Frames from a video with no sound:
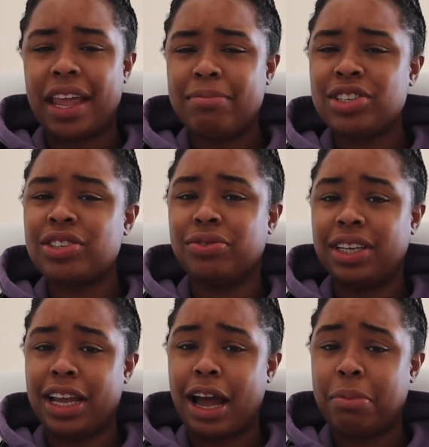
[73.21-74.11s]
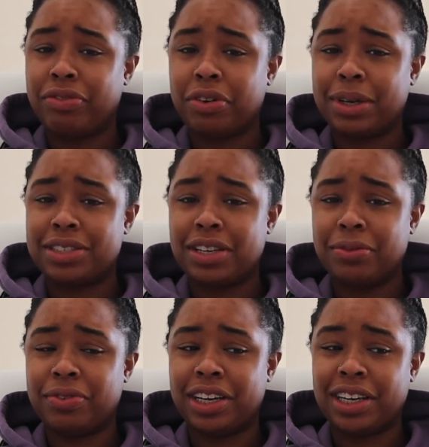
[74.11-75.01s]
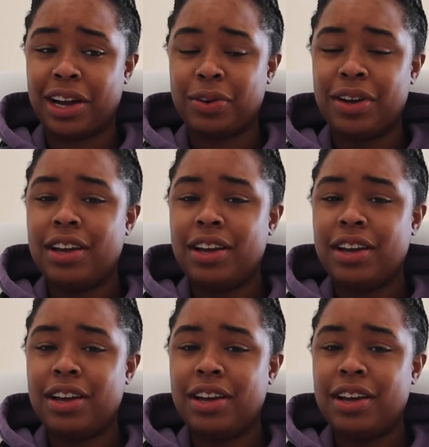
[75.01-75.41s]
I'm just really happy for myself right now.